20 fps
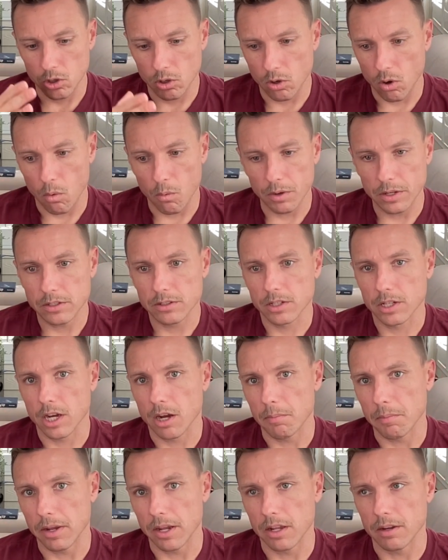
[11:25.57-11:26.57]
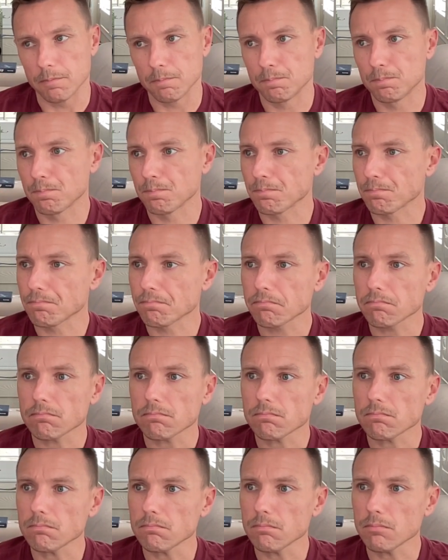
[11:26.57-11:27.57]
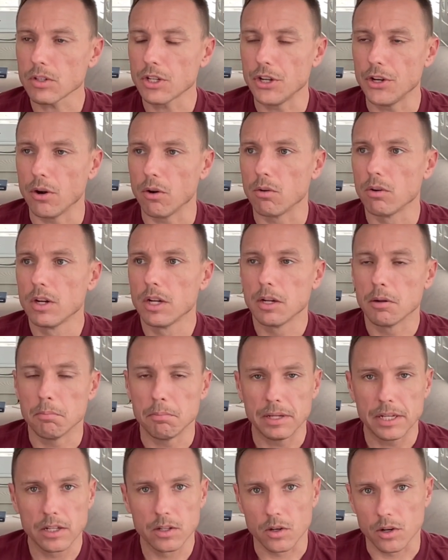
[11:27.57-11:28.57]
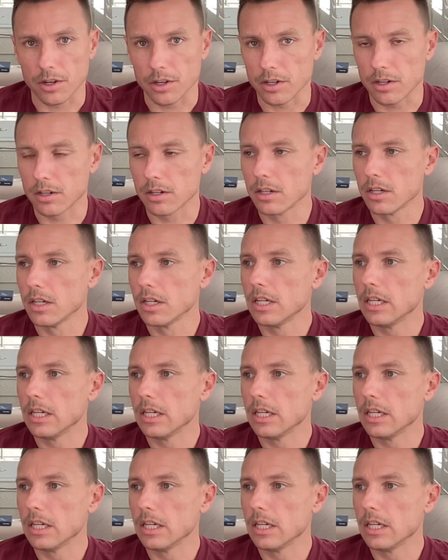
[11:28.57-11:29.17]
going to come in, you know, be a learner,